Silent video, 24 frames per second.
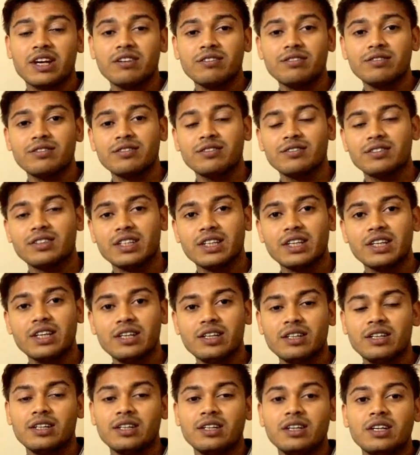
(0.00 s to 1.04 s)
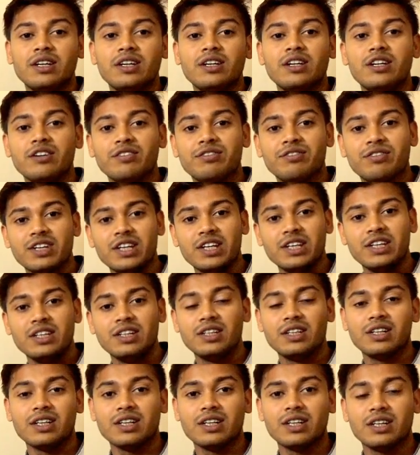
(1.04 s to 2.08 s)
which have their
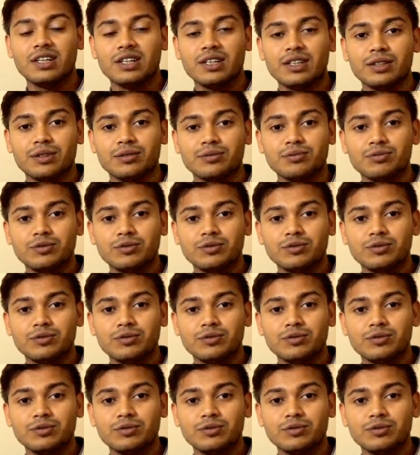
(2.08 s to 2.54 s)
different